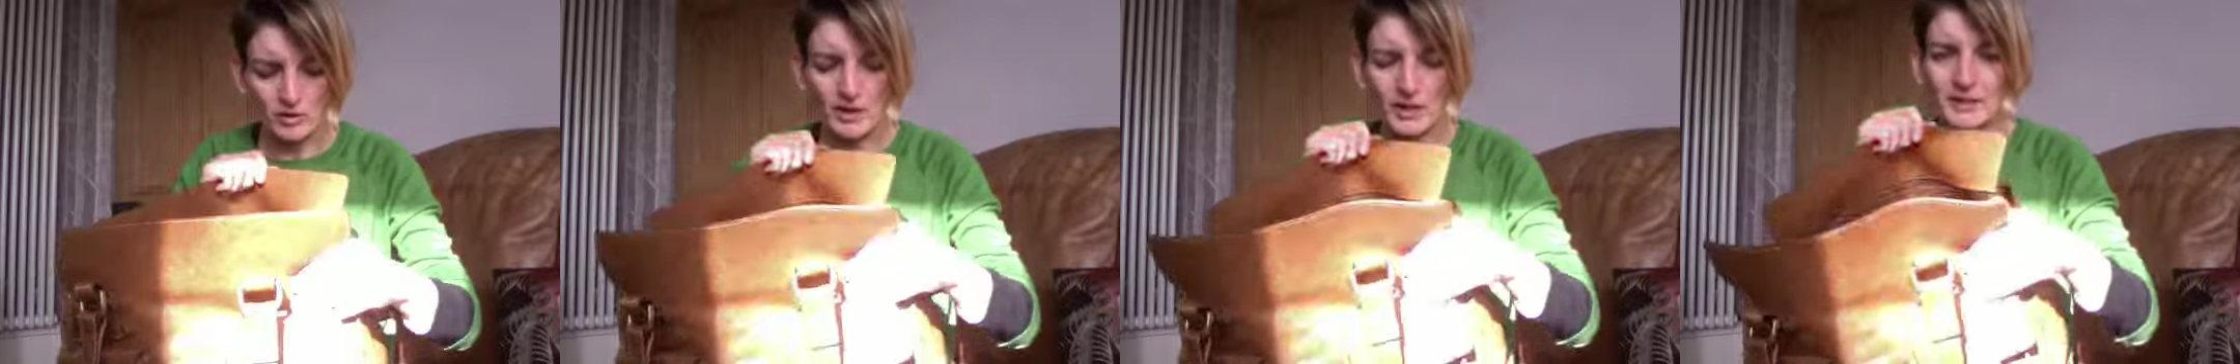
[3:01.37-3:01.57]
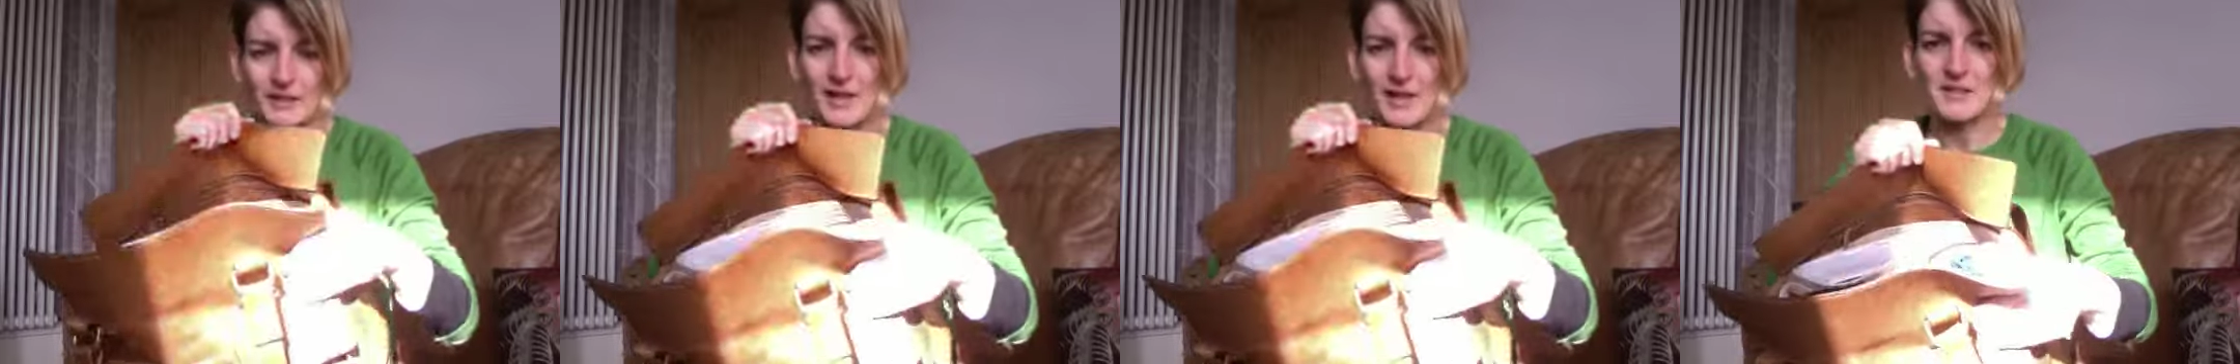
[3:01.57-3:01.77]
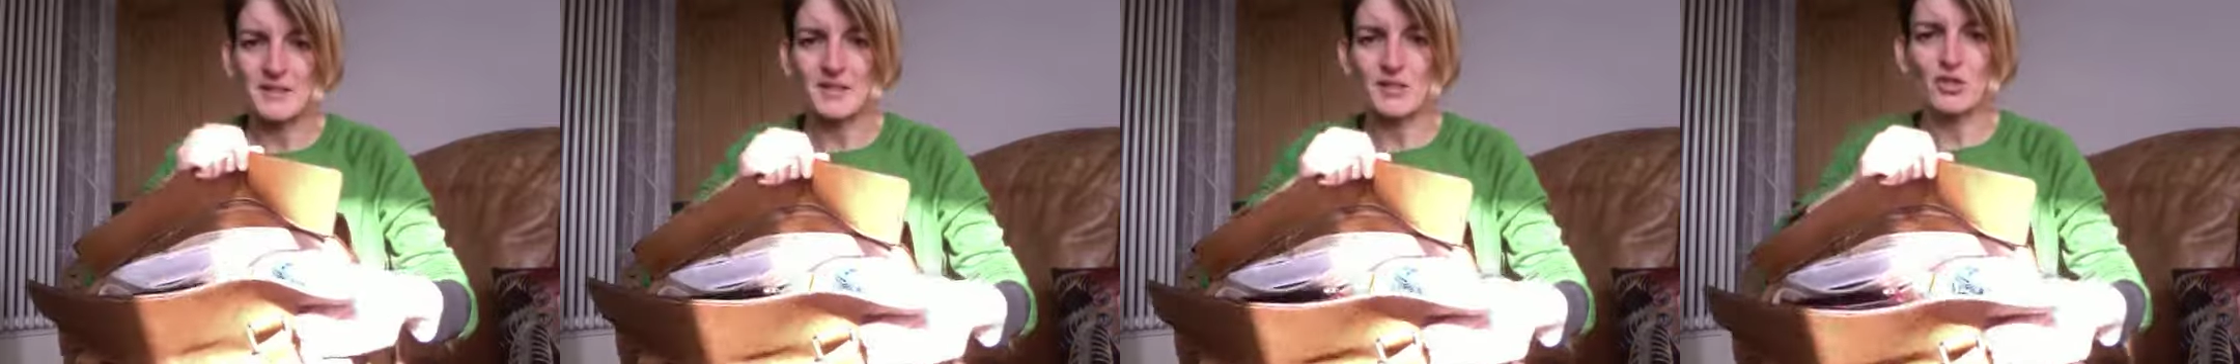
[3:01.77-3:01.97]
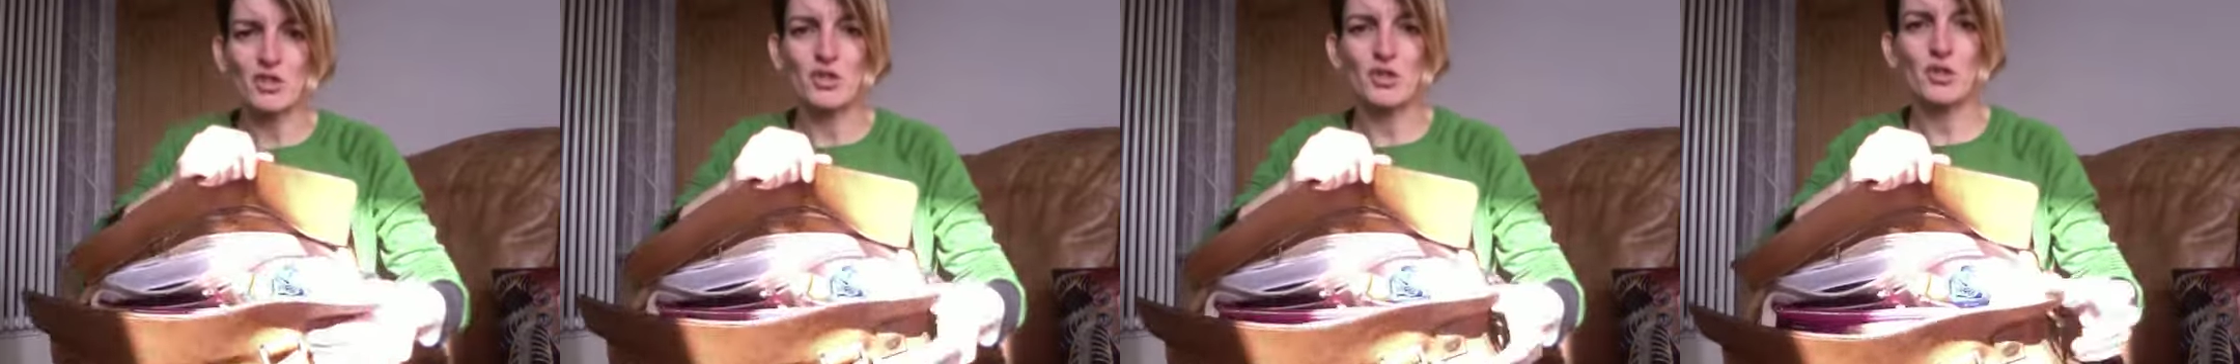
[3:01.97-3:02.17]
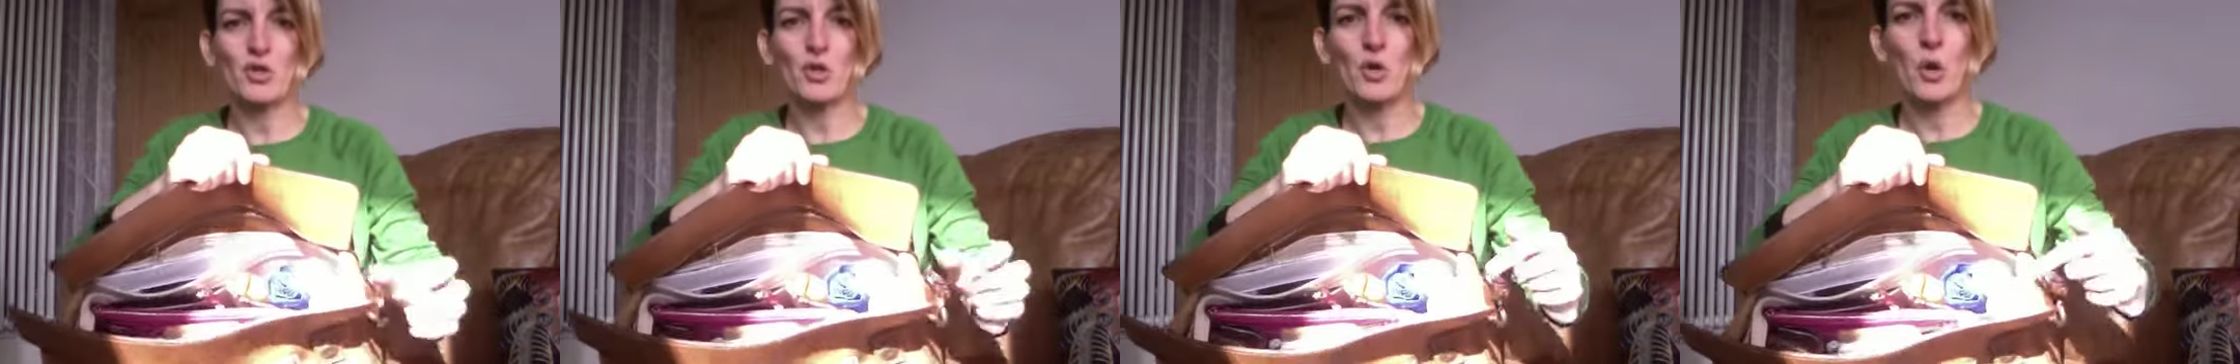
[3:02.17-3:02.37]
like that, is it
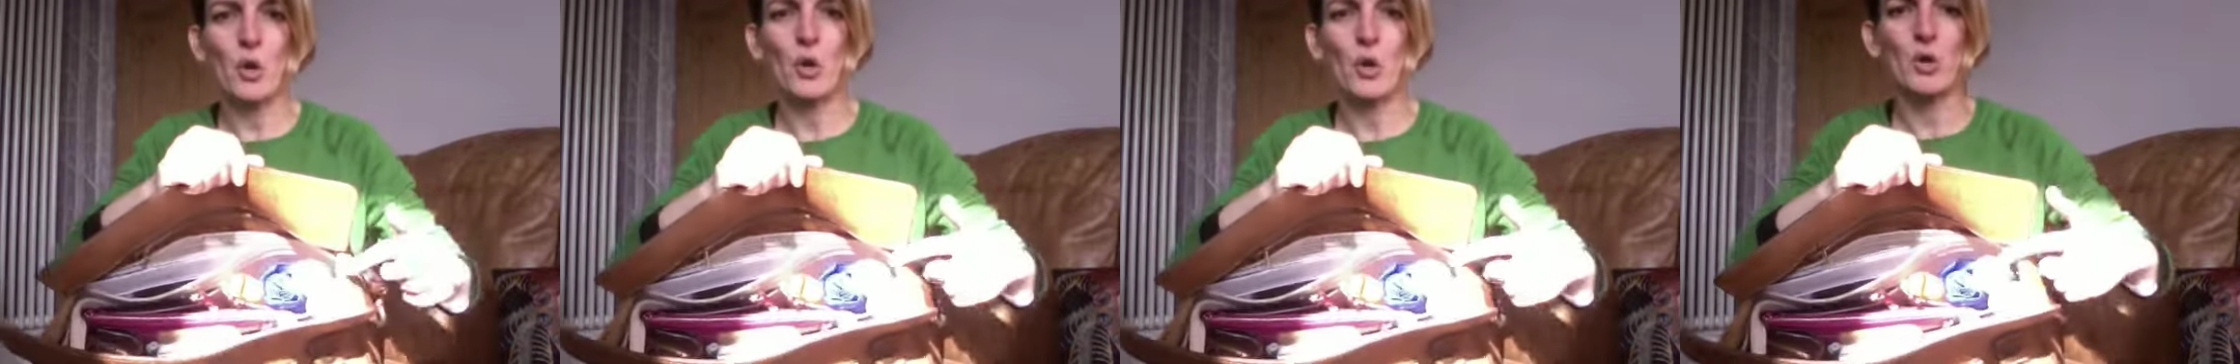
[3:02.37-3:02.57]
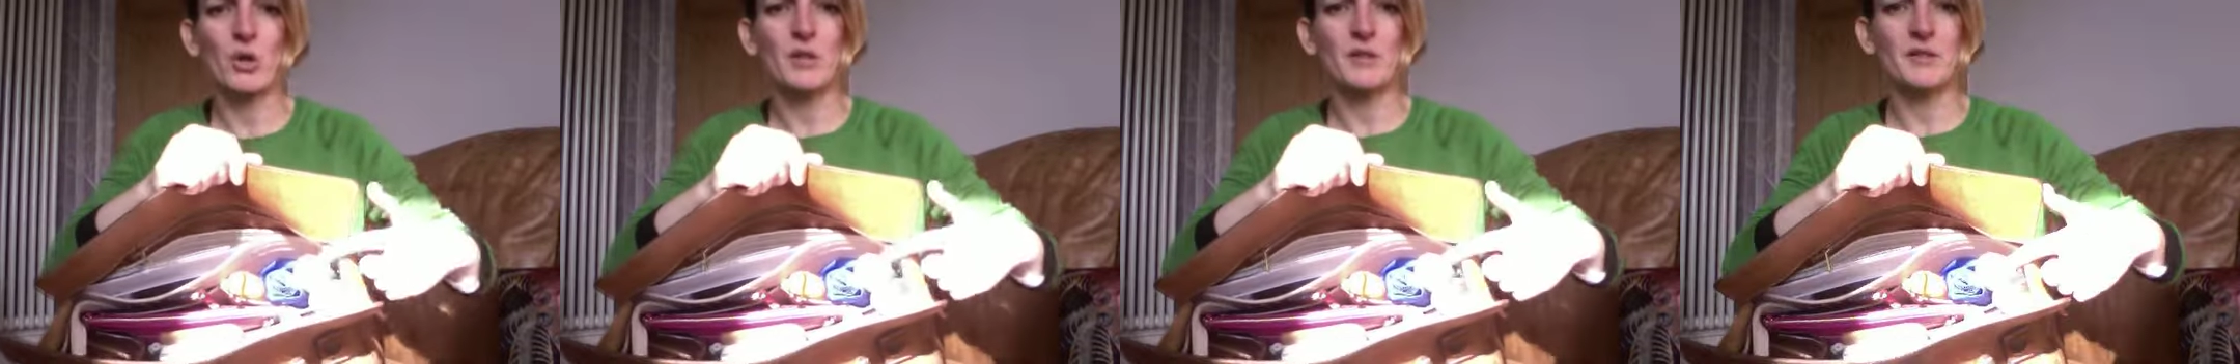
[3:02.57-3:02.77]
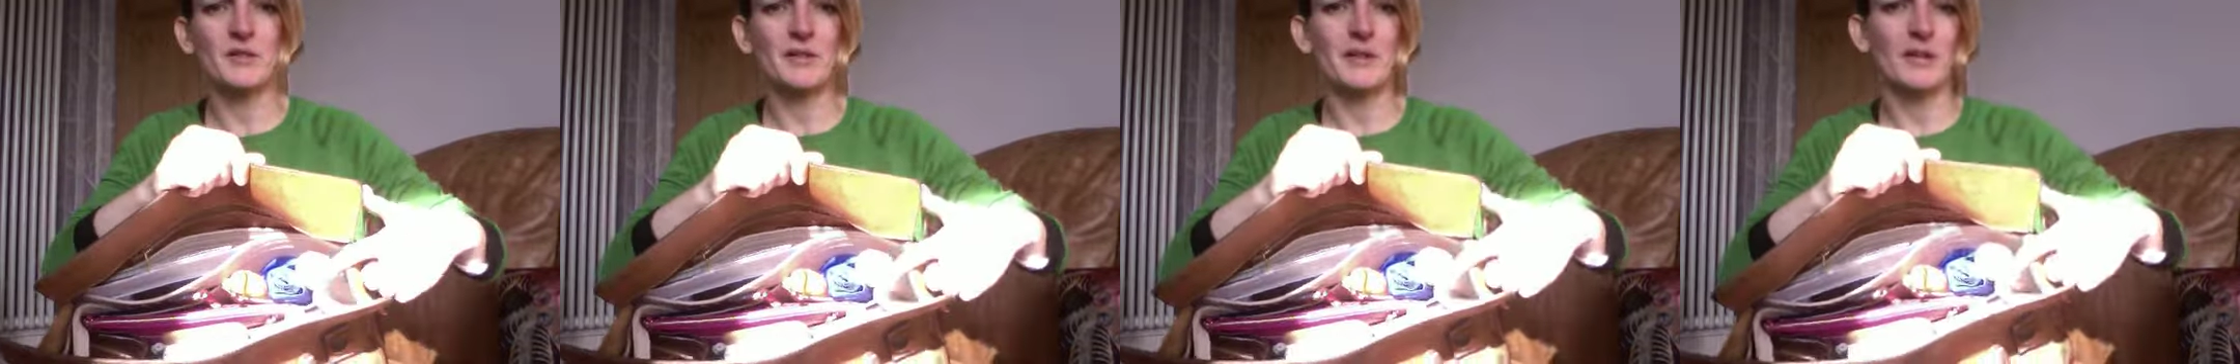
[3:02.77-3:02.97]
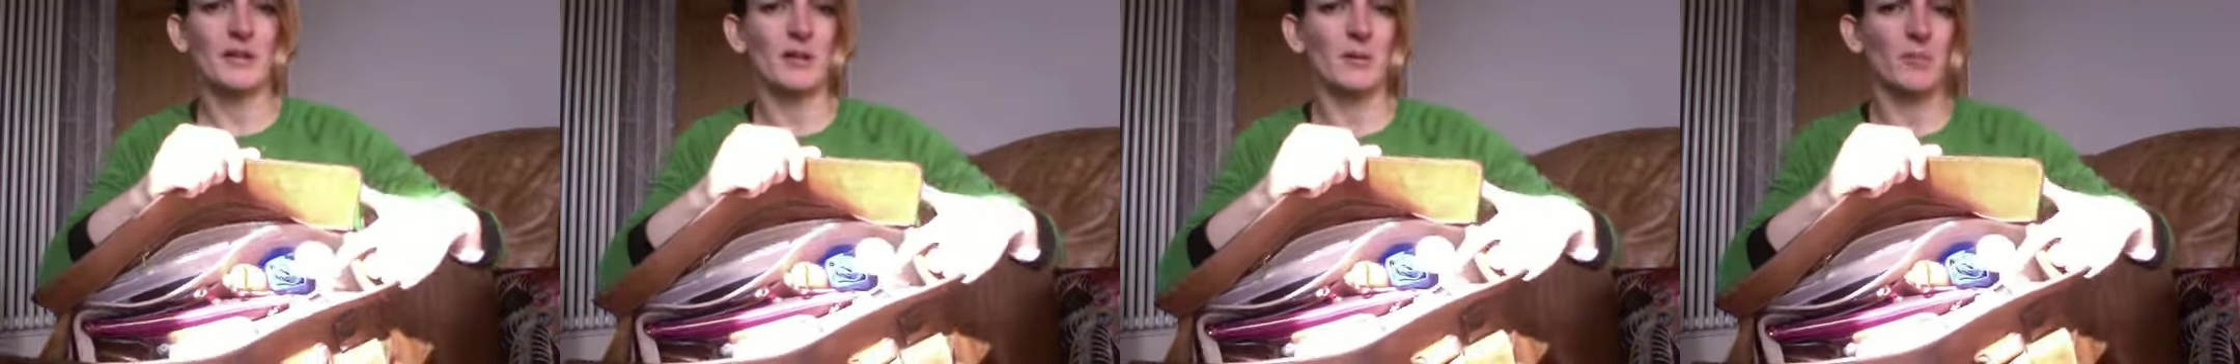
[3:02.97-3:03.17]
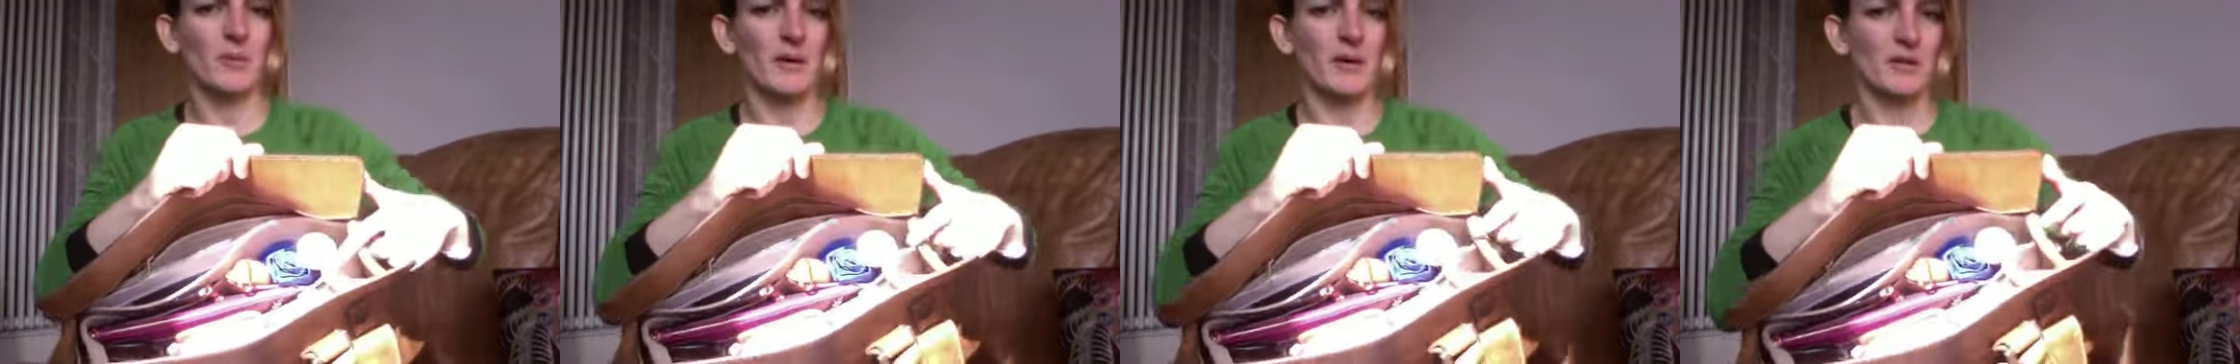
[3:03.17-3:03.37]
just curls a
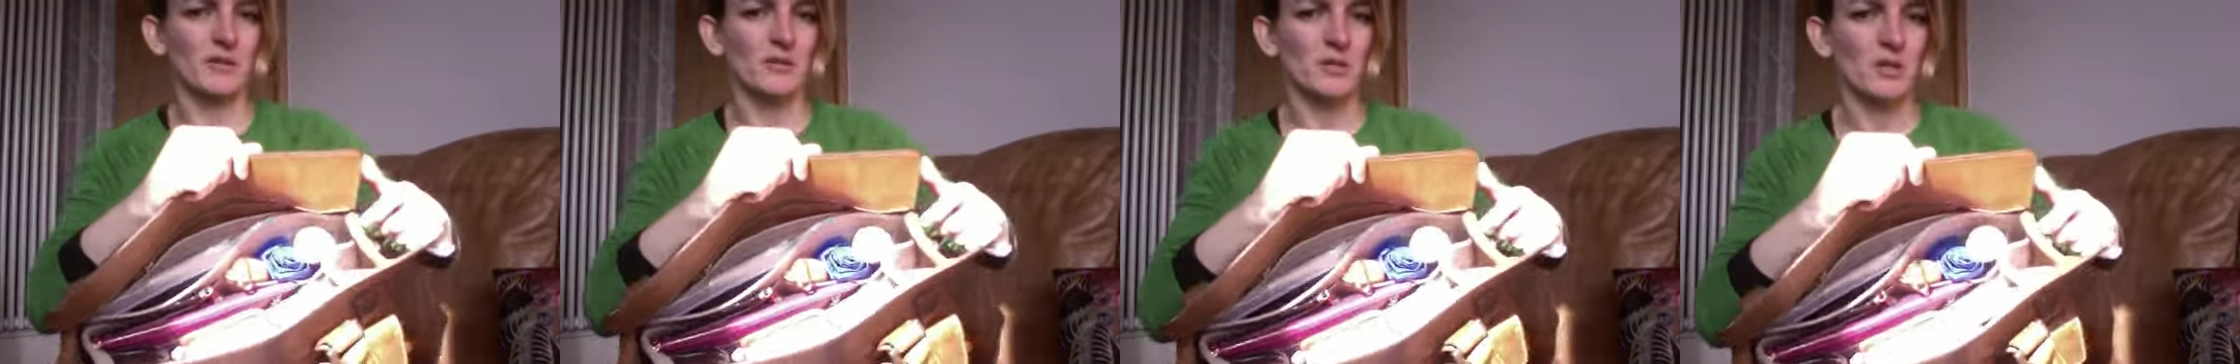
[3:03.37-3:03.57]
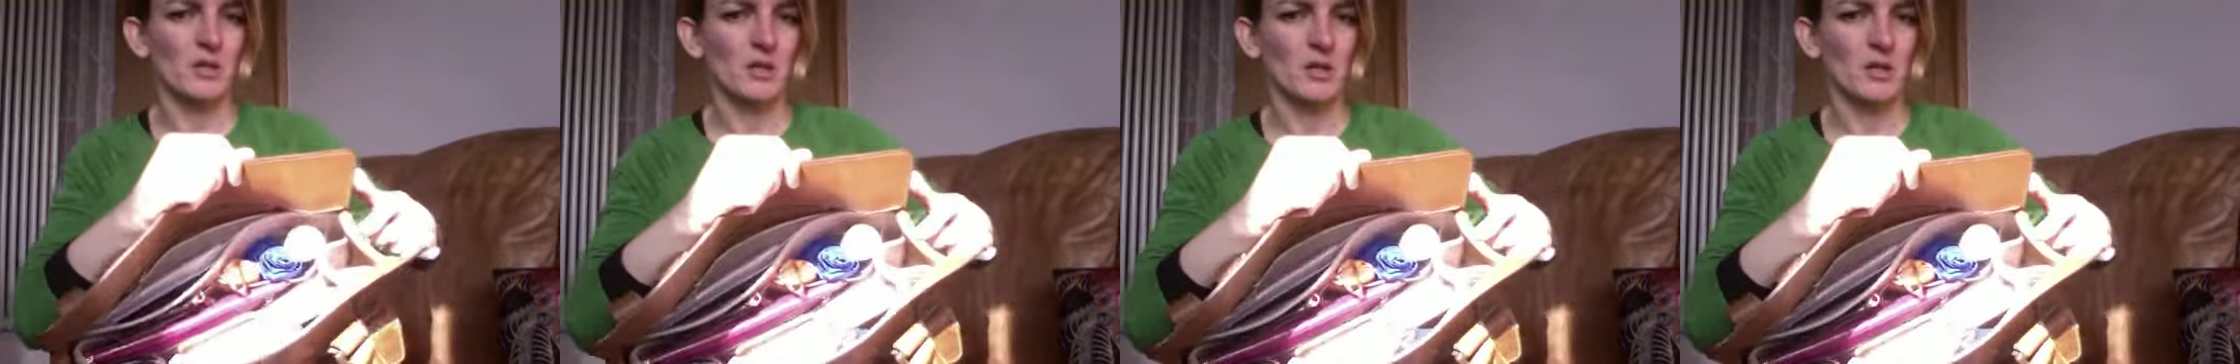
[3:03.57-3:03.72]
little bit.